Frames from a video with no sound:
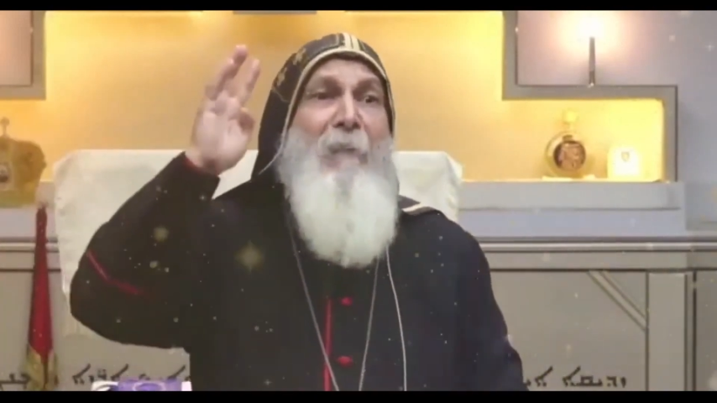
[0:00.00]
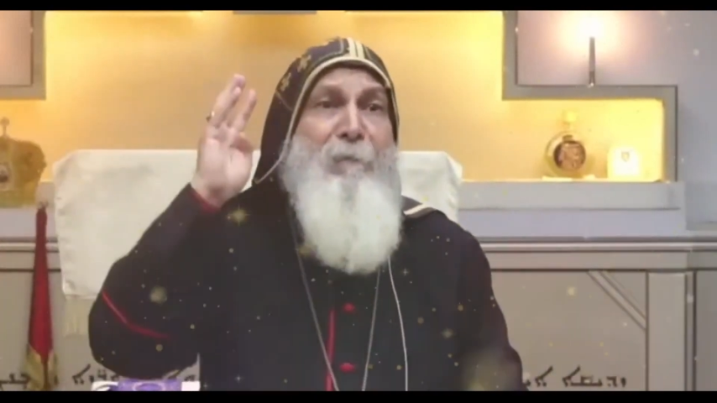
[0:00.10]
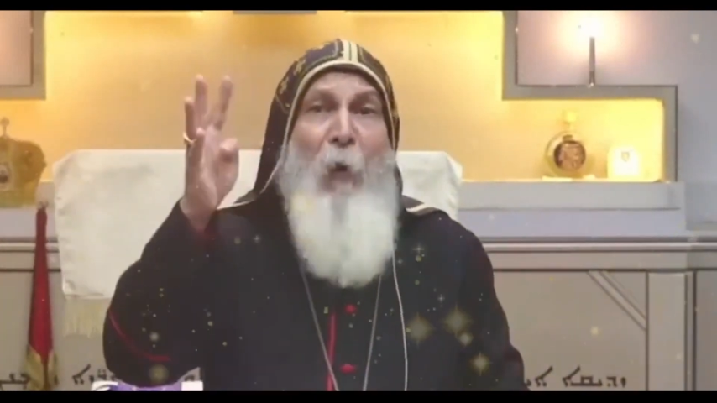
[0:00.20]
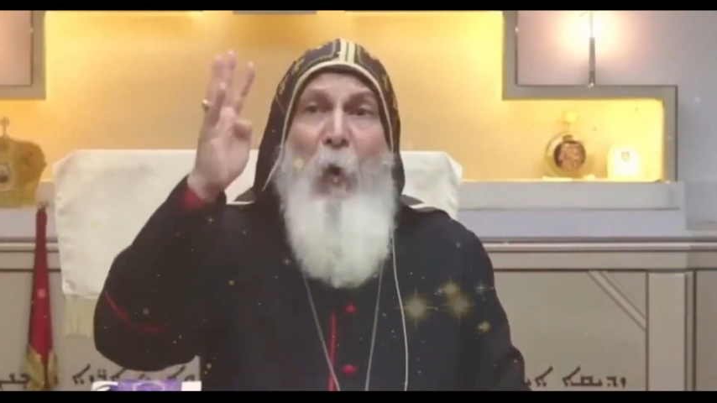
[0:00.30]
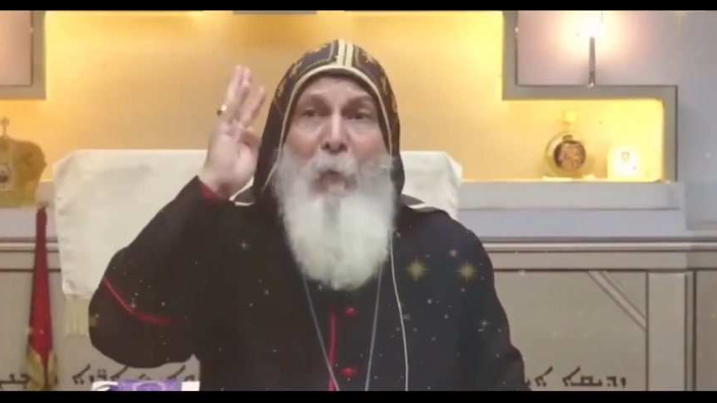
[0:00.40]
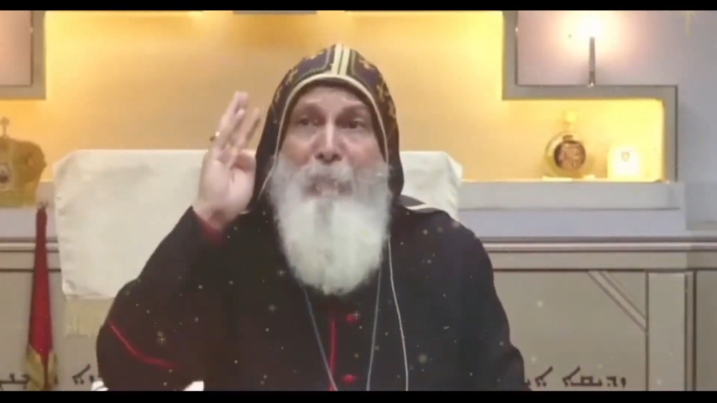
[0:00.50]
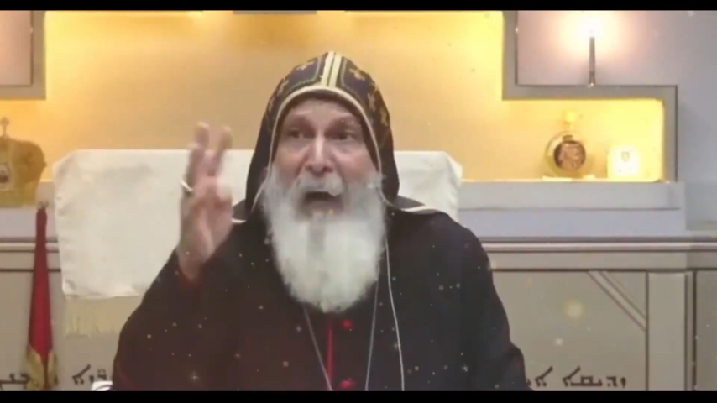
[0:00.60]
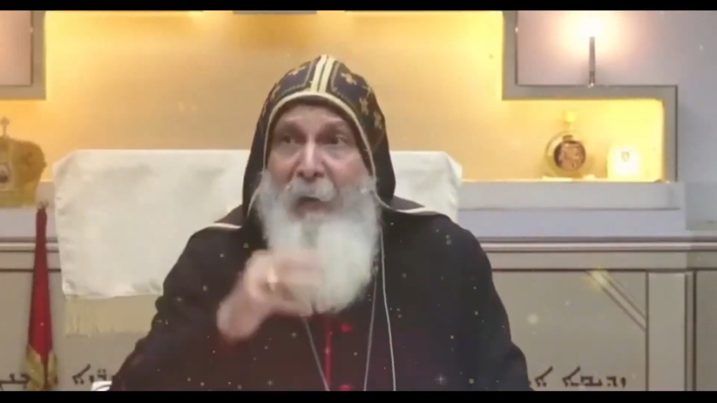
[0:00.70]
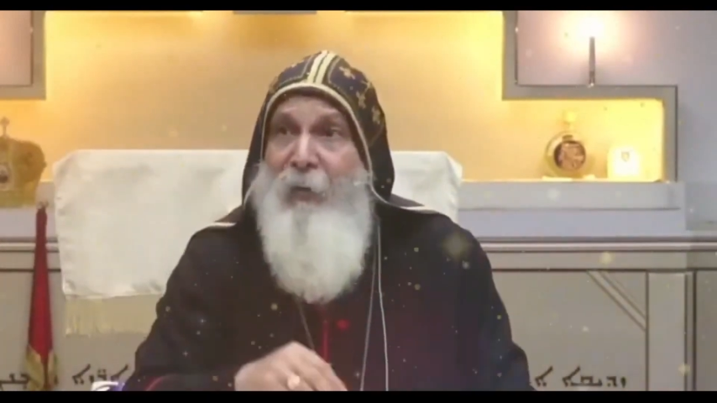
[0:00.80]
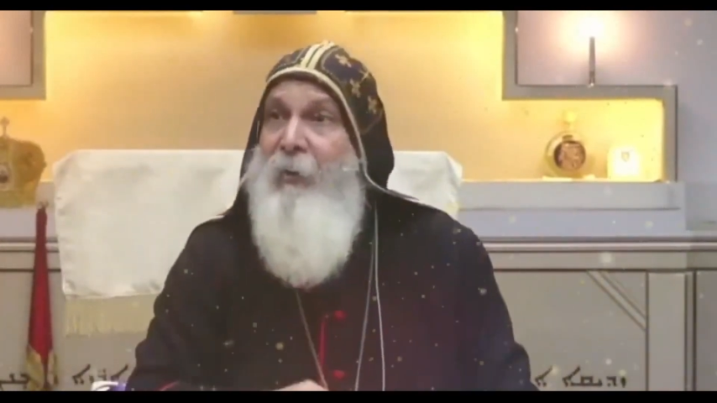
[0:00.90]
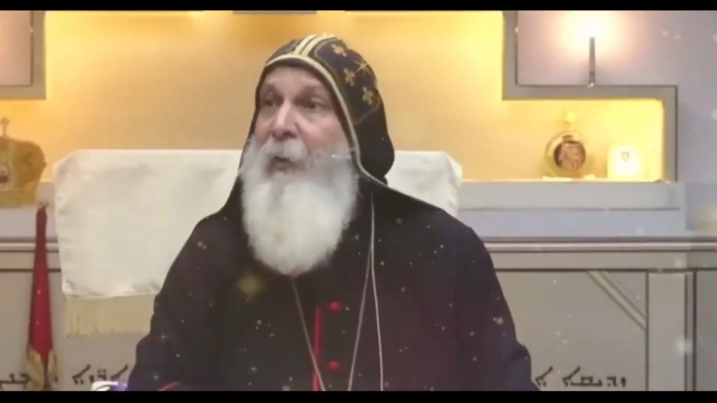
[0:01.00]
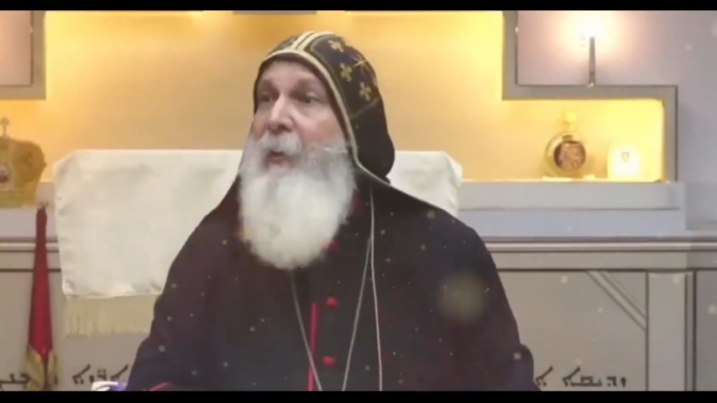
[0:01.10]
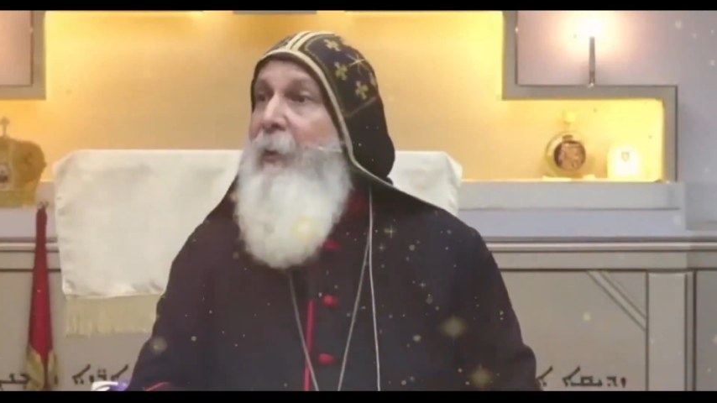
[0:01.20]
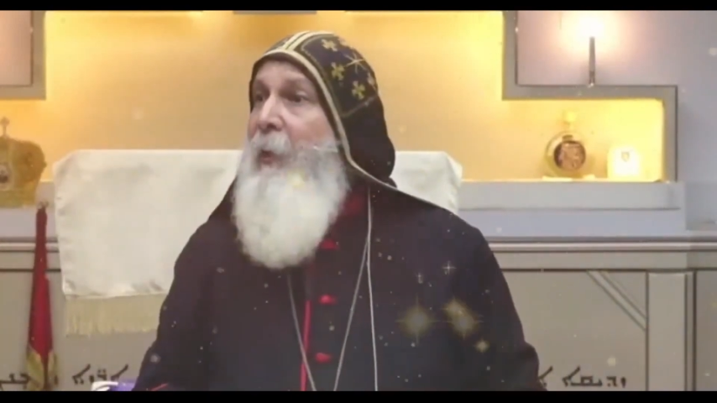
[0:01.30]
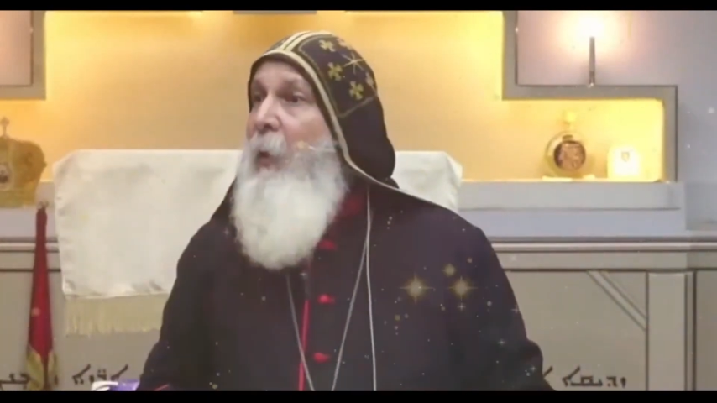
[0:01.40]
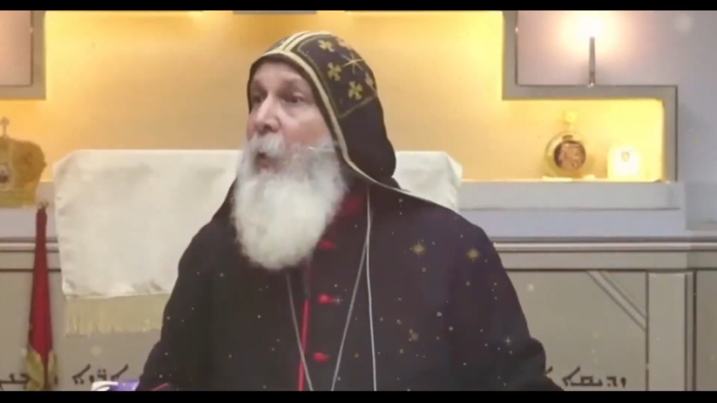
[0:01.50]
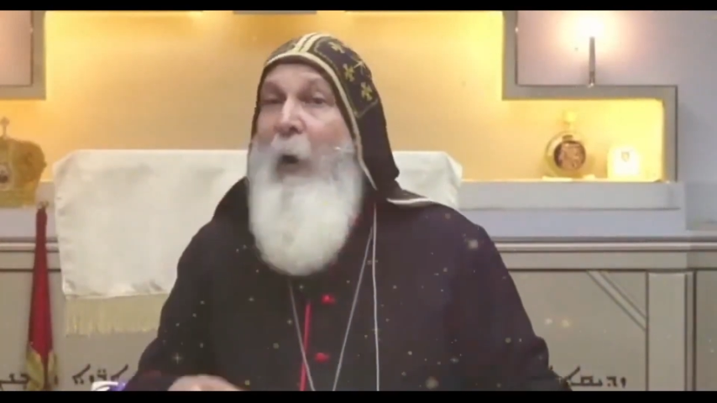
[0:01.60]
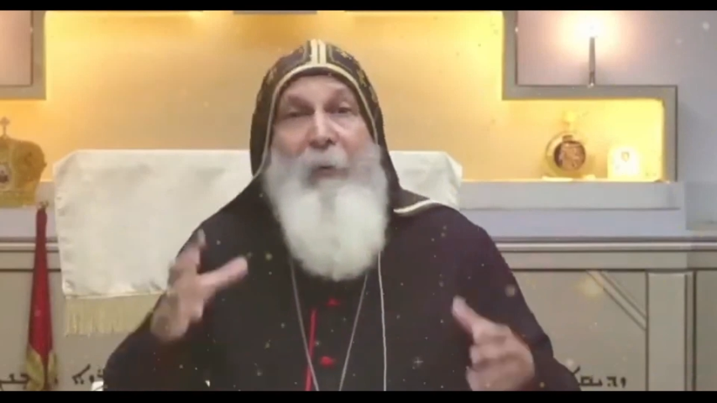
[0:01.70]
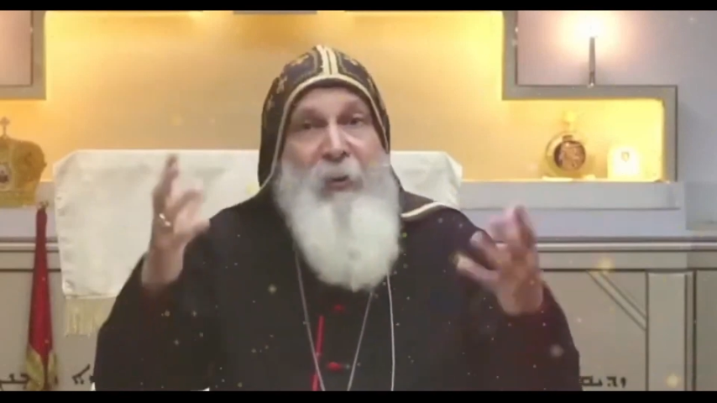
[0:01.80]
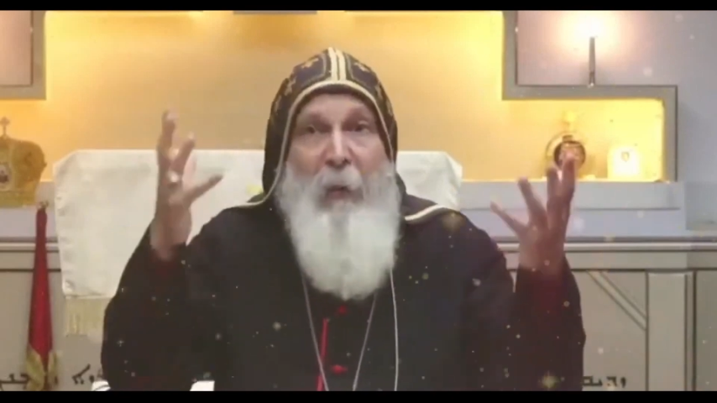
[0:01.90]
and 4 months?
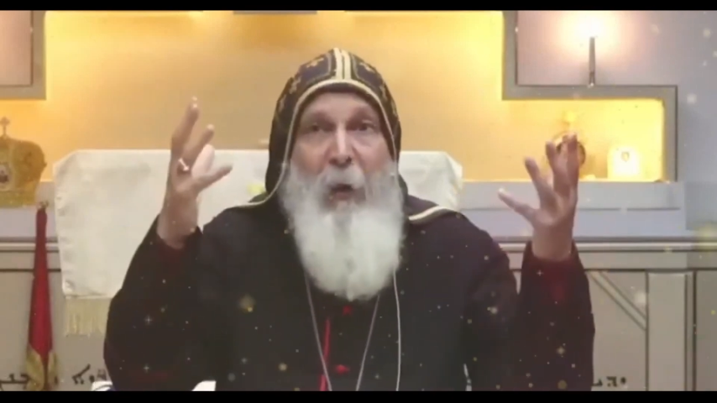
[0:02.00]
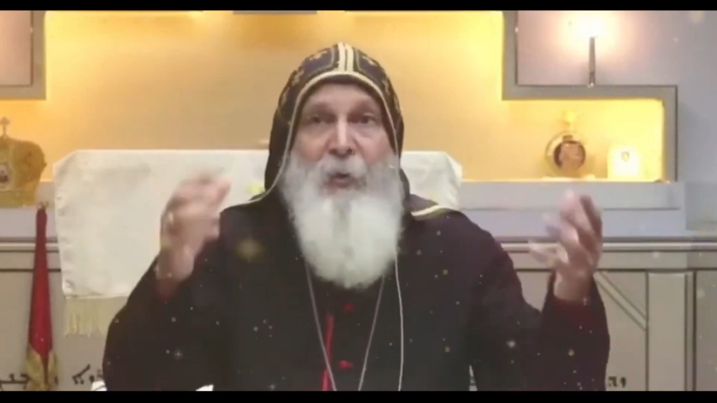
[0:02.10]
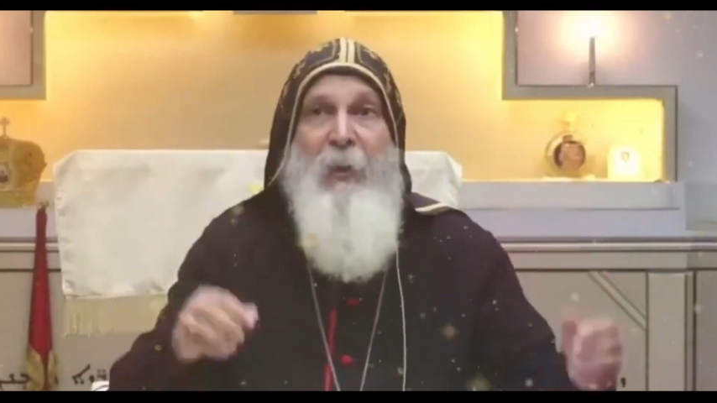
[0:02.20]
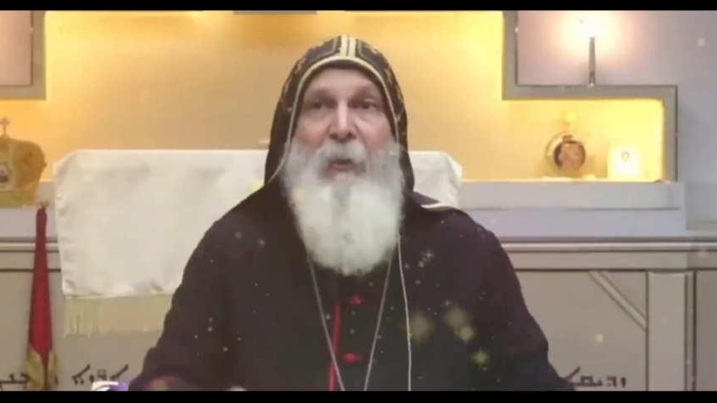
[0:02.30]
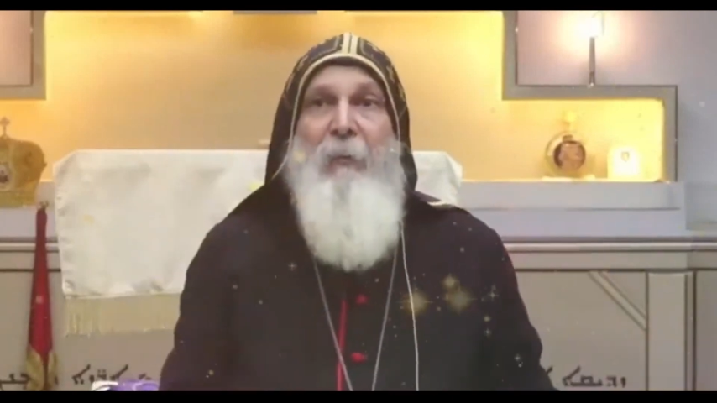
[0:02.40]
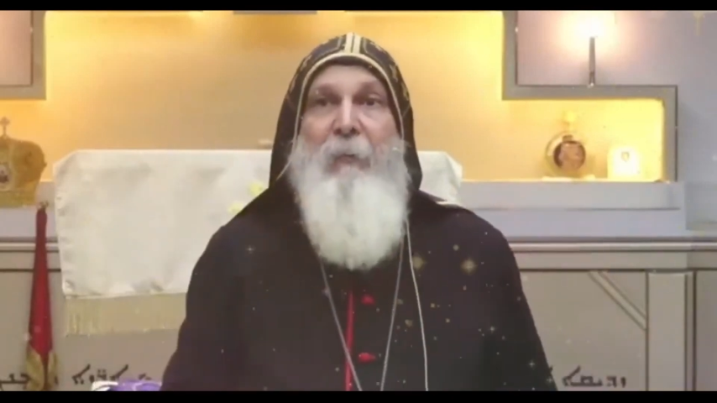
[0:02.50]
Where is the logic?